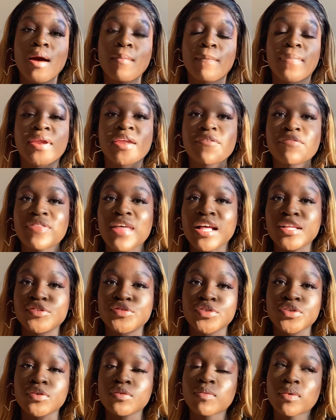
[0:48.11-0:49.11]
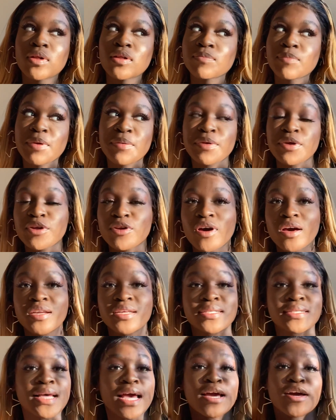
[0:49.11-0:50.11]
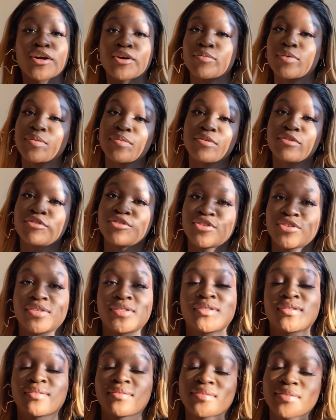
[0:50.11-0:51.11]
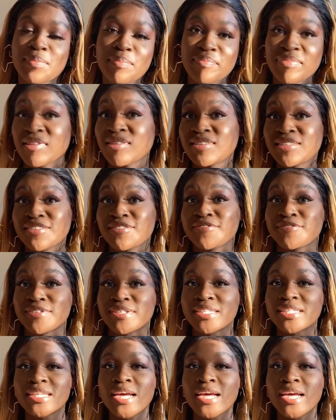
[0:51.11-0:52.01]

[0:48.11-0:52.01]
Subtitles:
But if that's you, well, maybe you're not a psycho. Maybe you're just built different.